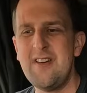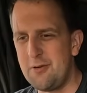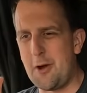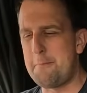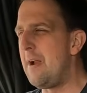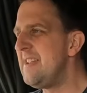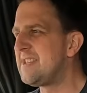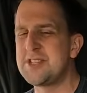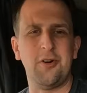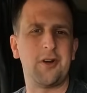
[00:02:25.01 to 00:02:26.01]
We've got plenty
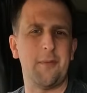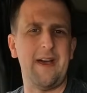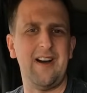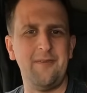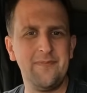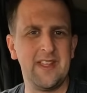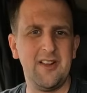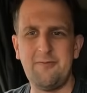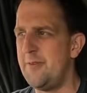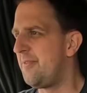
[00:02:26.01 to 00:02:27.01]
to talk about
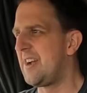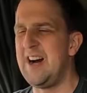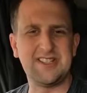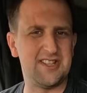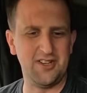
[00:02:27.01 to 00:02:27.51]
with regards